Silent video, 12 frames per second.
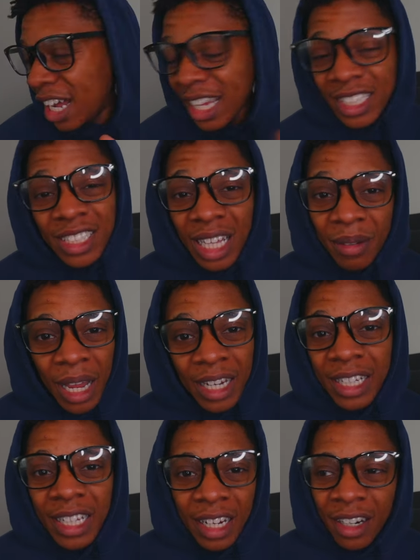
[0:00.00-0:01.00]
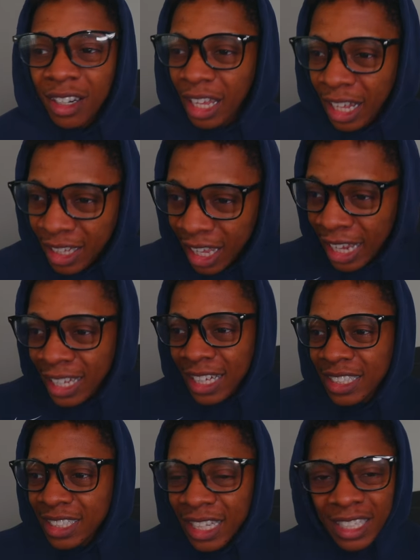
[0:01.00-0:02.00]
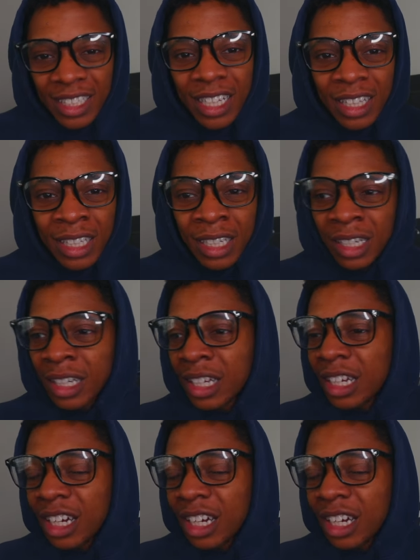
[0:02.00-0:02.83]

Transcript: I just thought I didn't care. Like, I, I guess that's like the